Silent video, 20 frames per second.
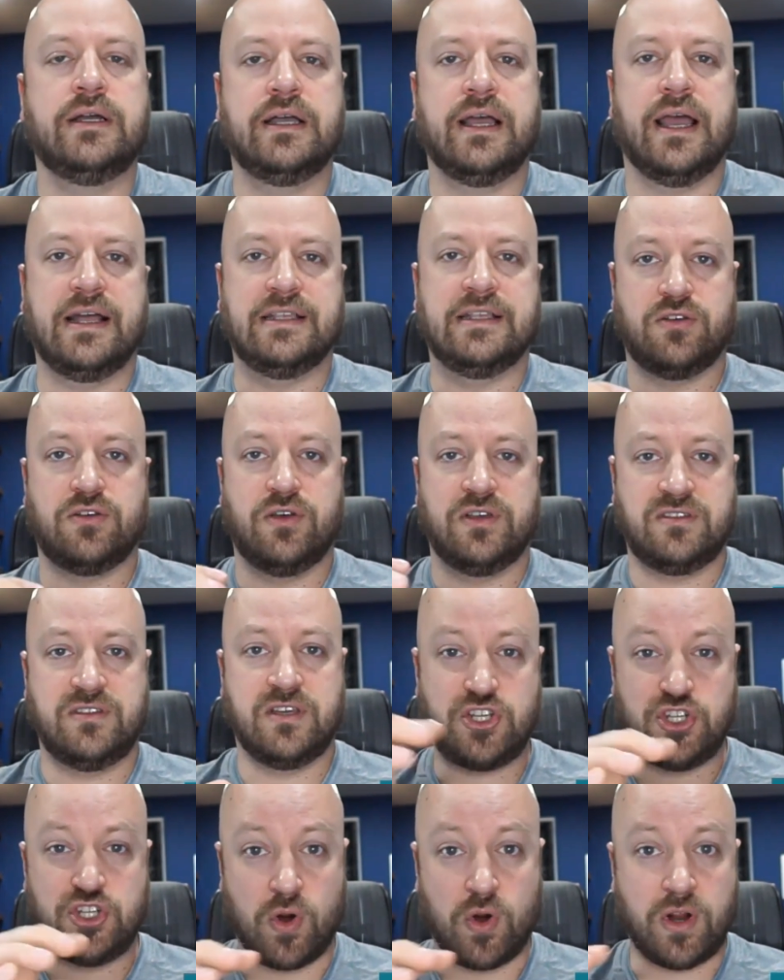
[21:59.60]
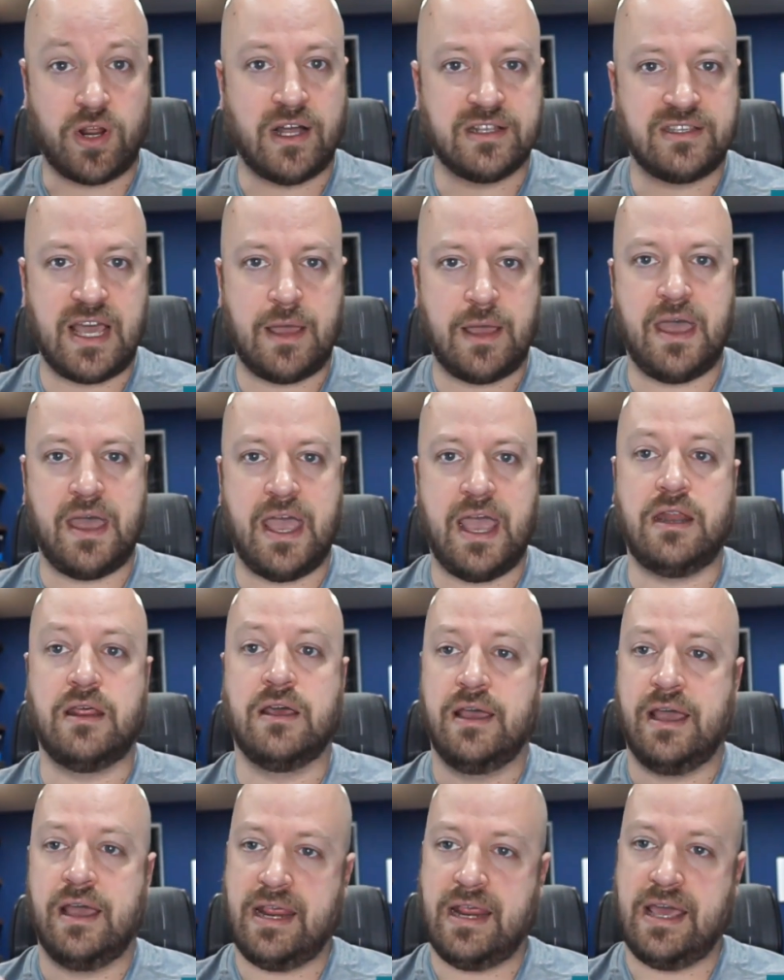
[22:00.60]
And so it's the shortcuts I made,
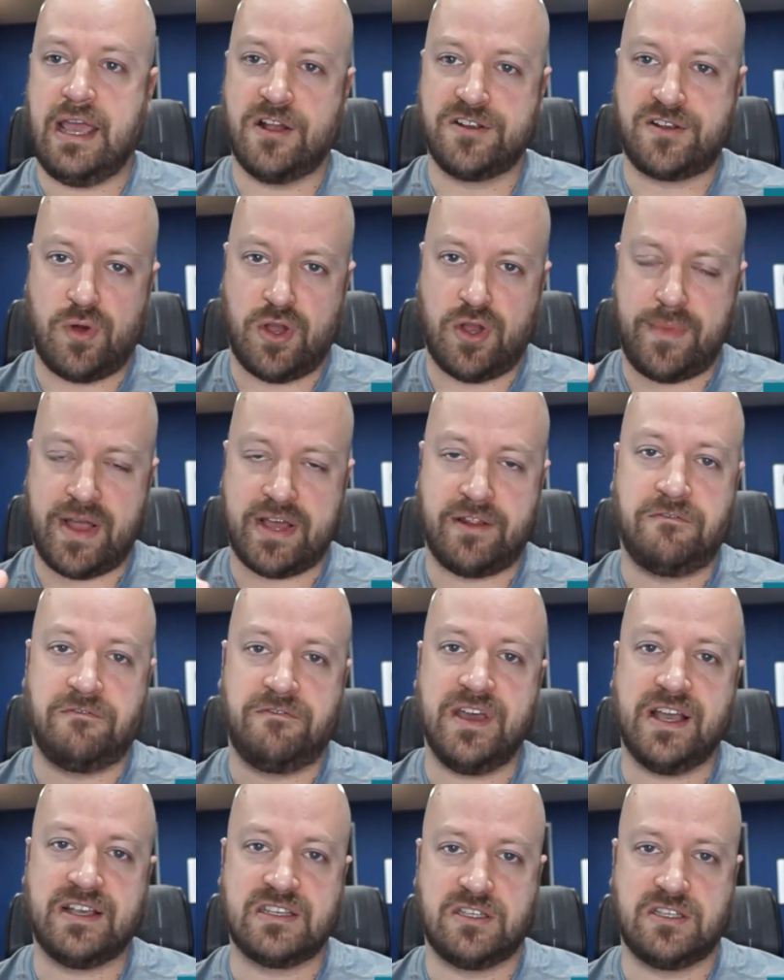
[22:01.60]
and here's how I want to go back and fix